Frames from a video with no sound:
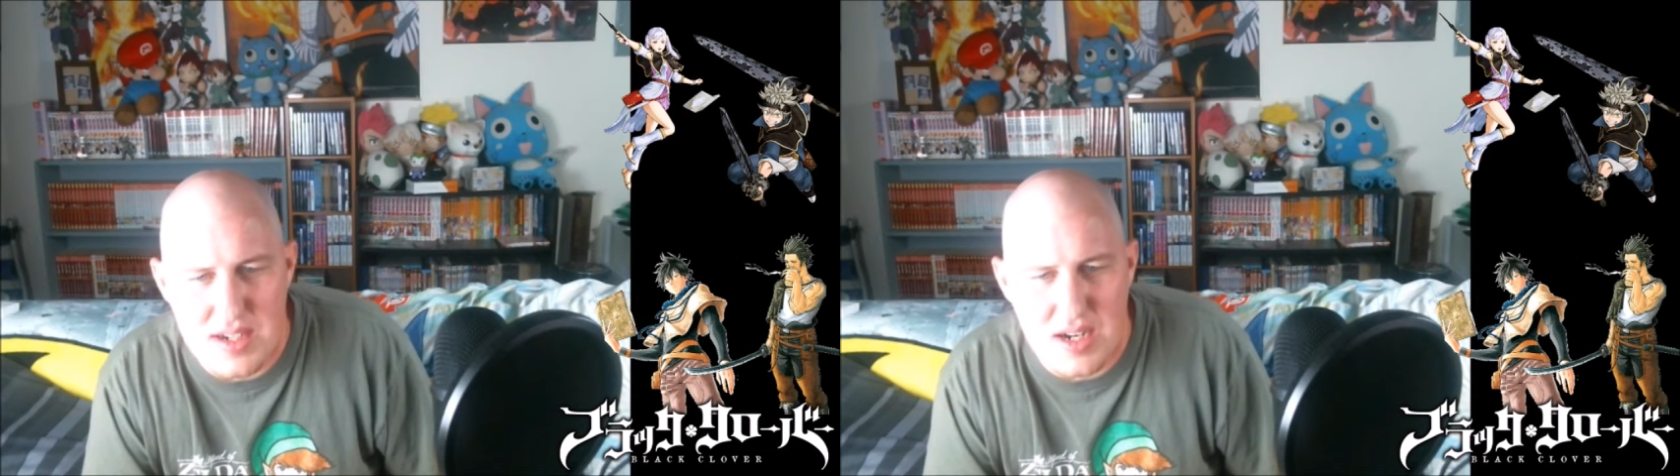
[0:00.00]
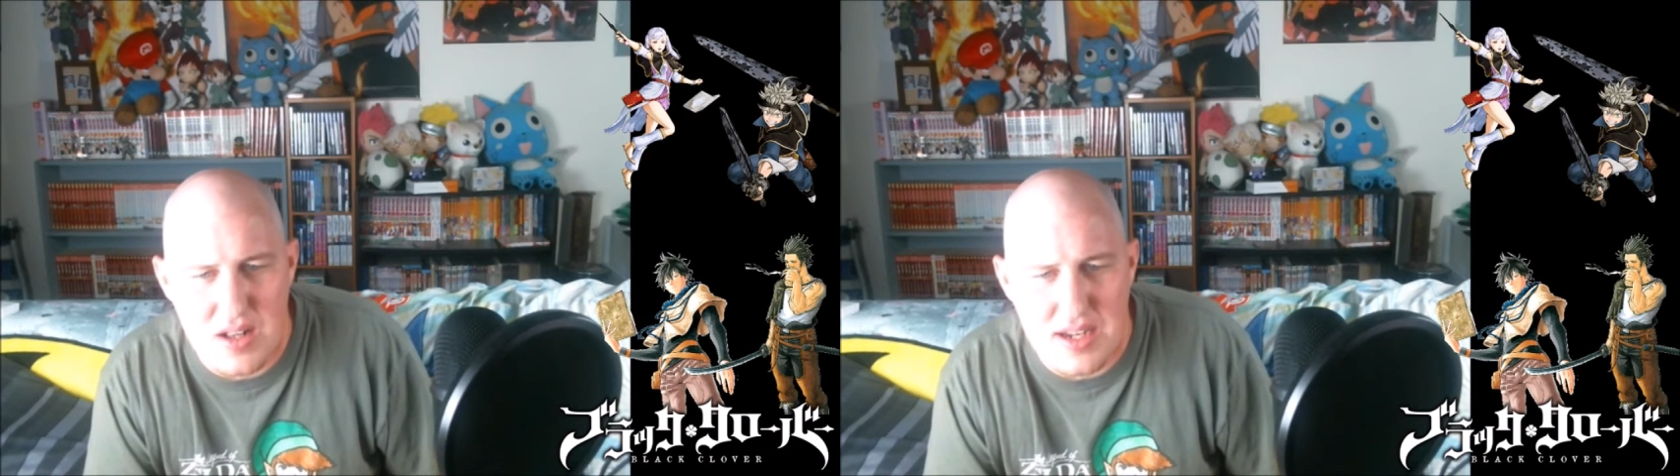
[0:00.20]

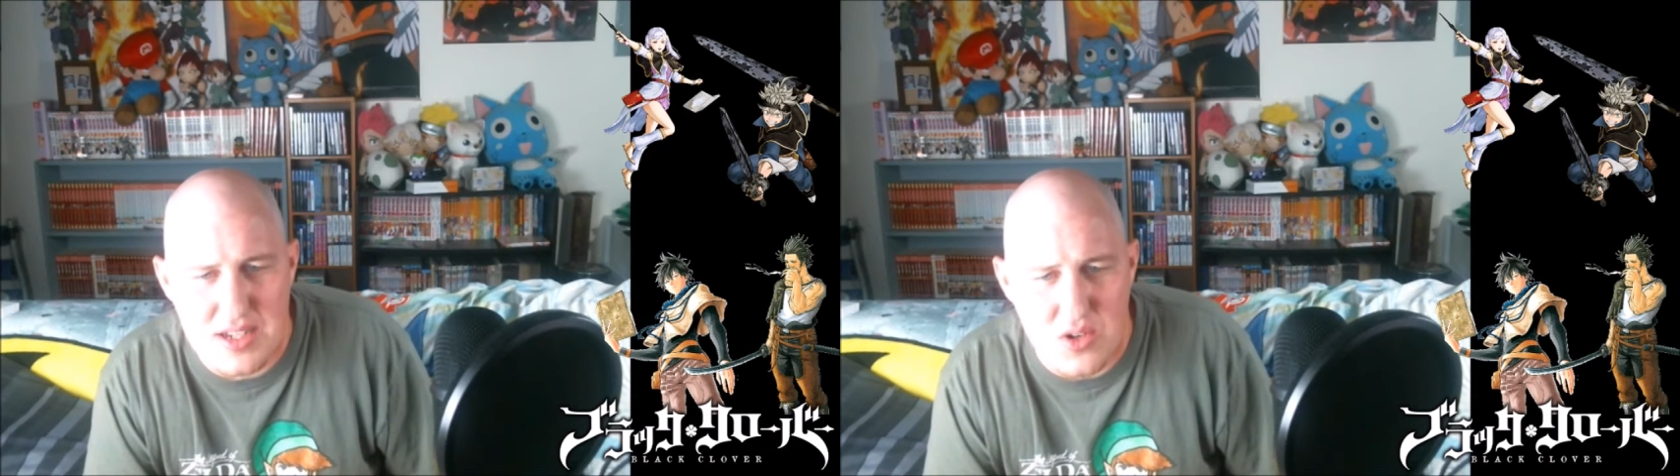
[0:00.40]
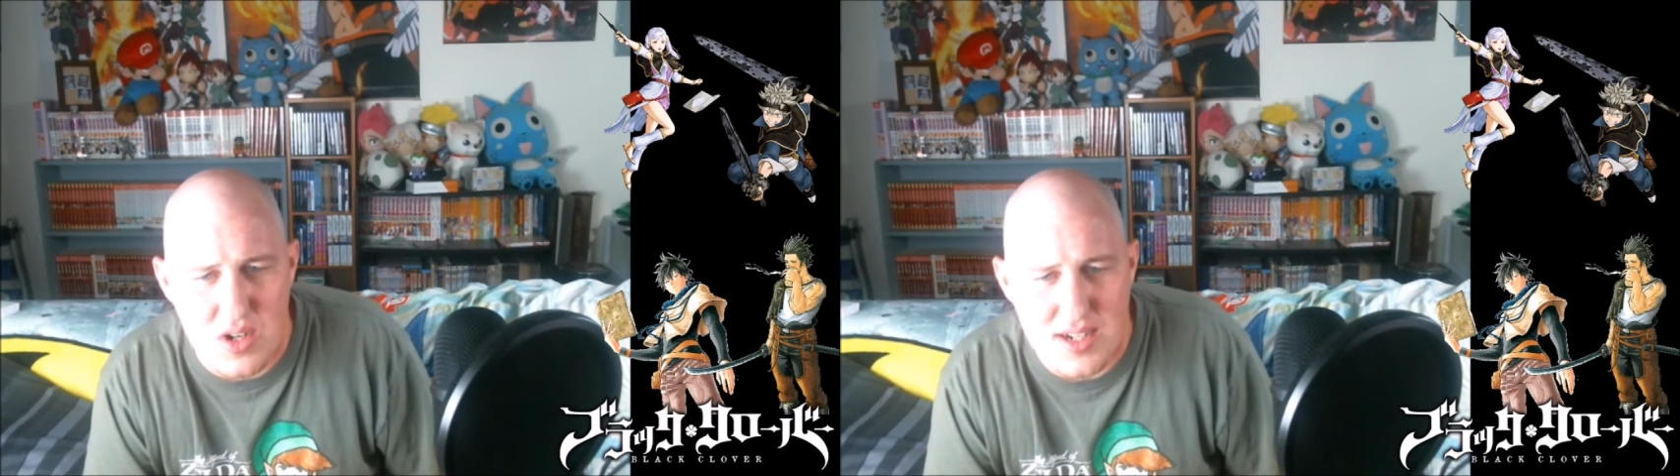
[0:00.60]
nearly
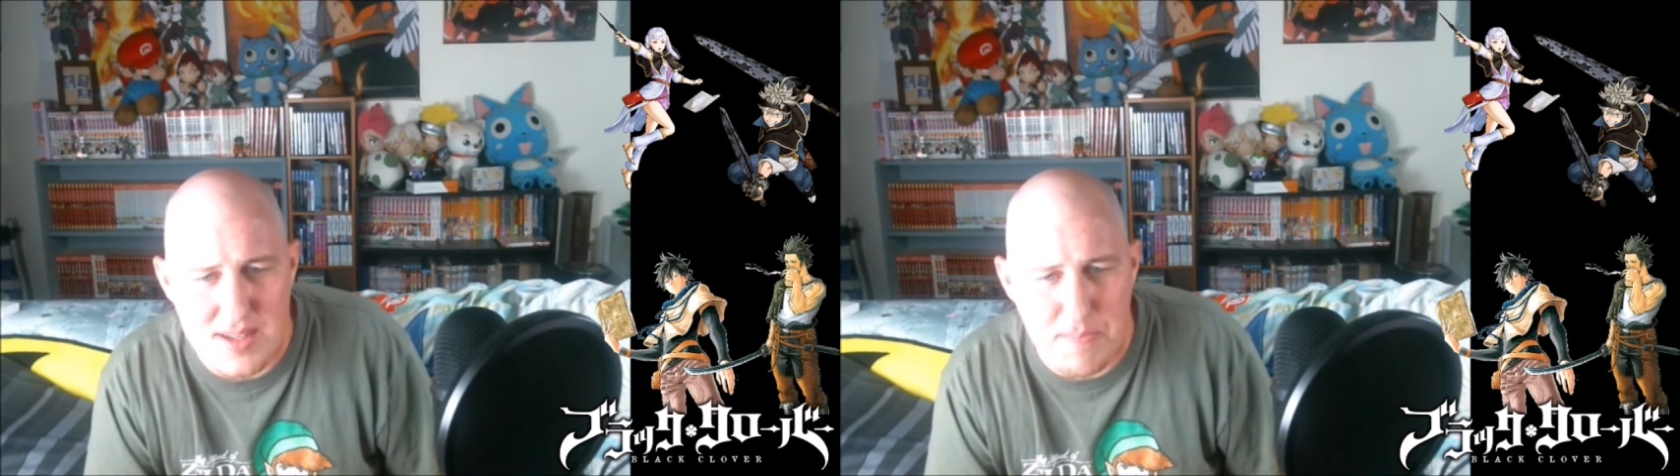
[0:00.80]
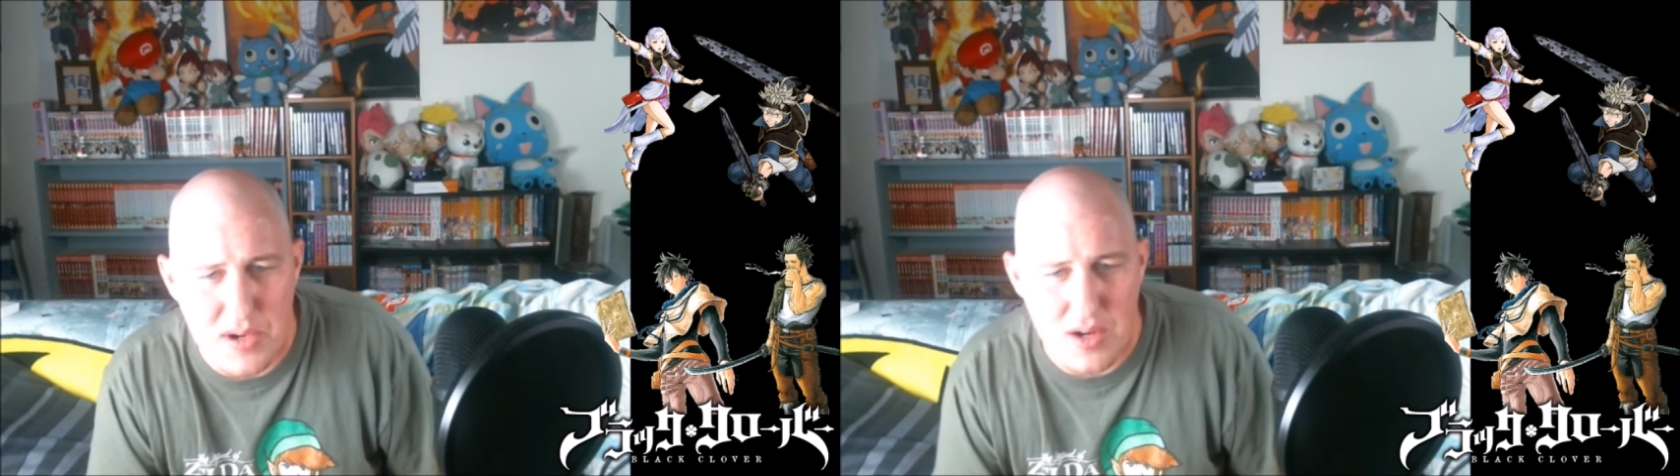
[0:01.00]
tore us
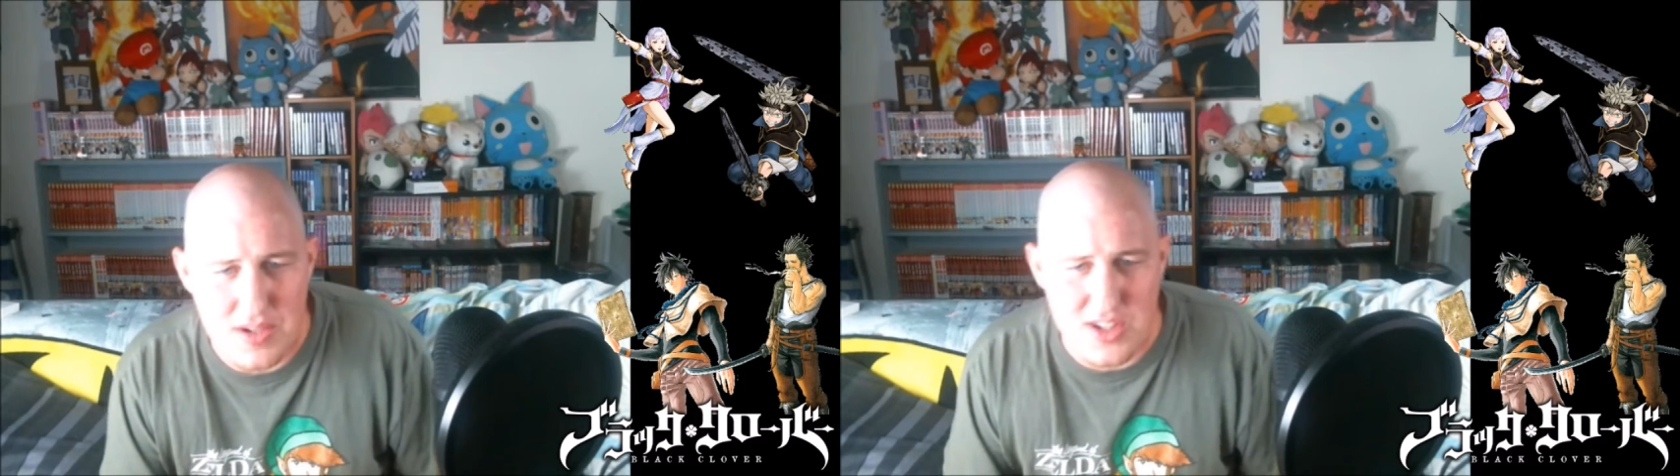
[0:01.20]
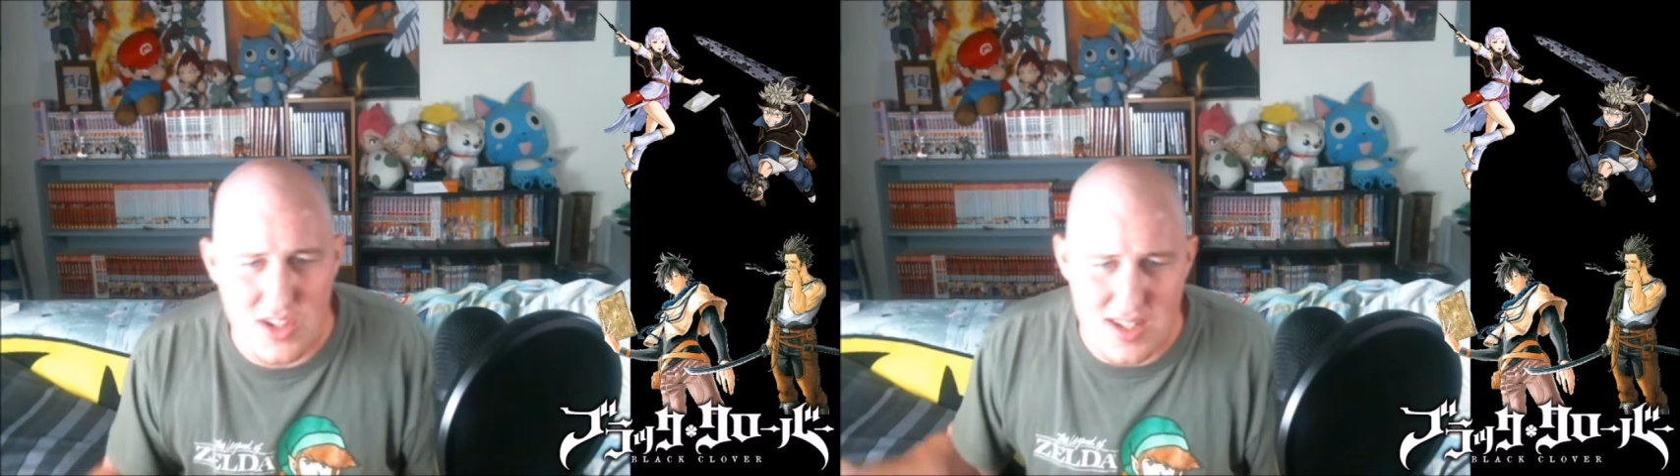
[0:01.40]
apart
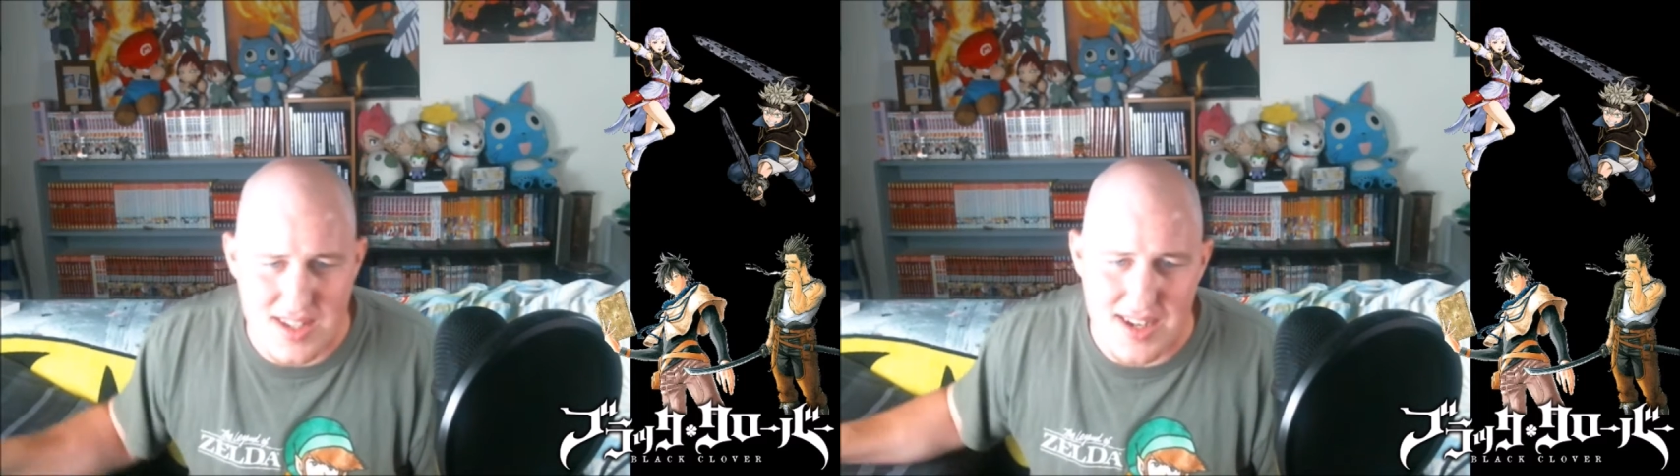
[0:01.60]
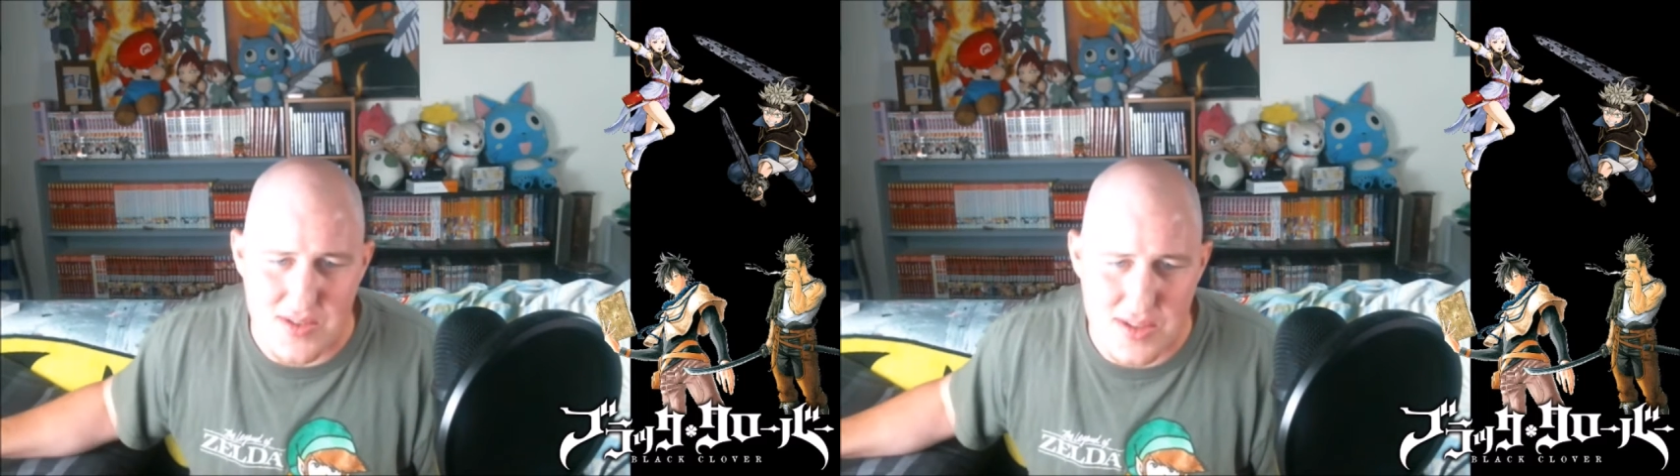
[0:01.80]

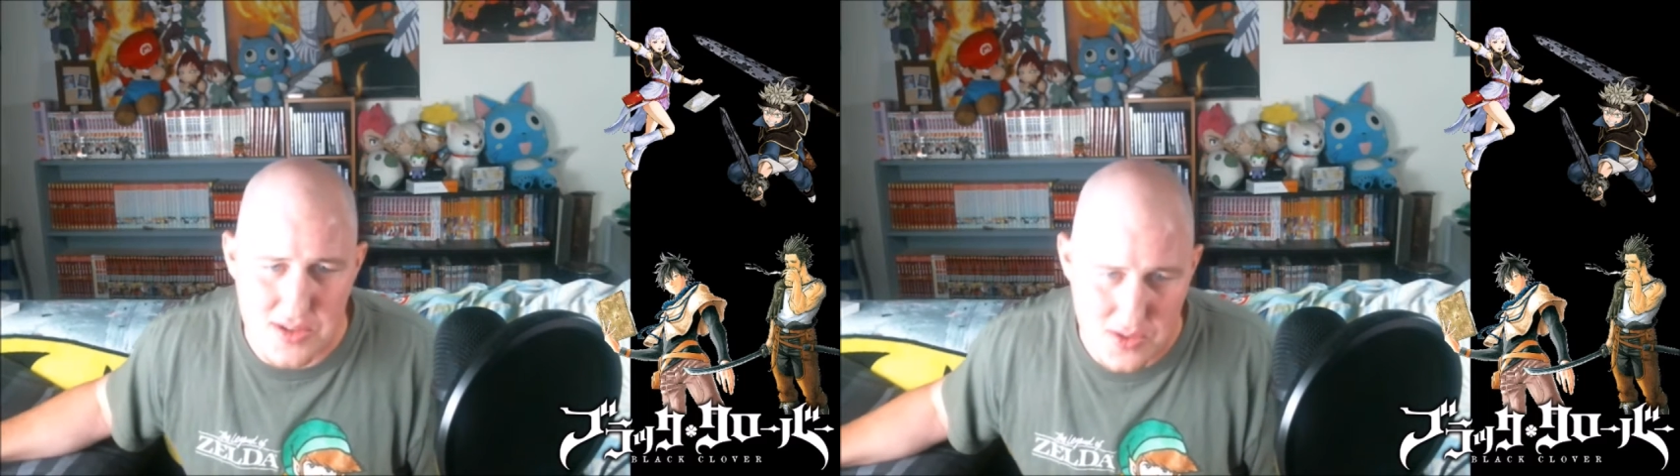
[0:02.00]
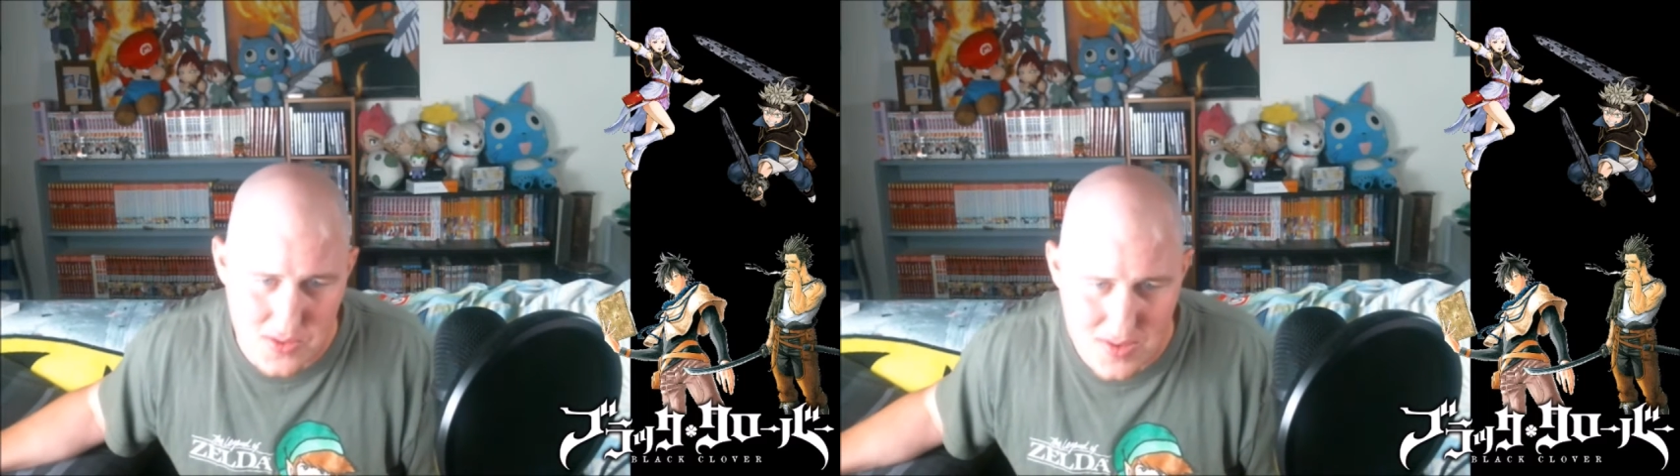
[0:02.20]
just now,
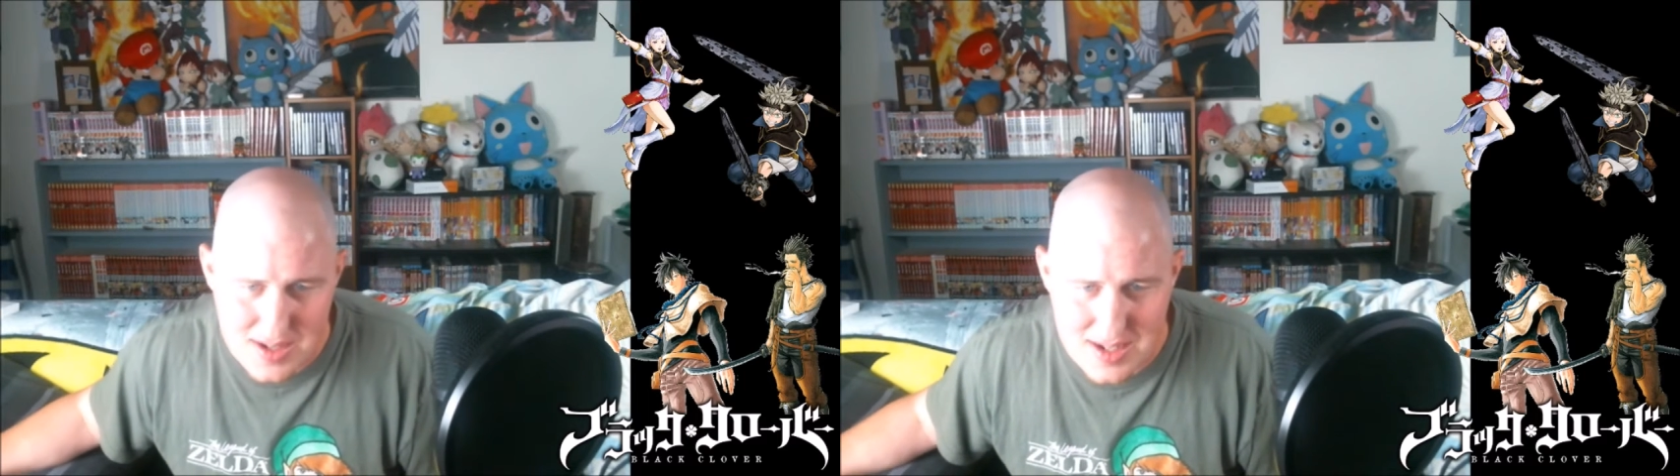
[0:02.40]
too.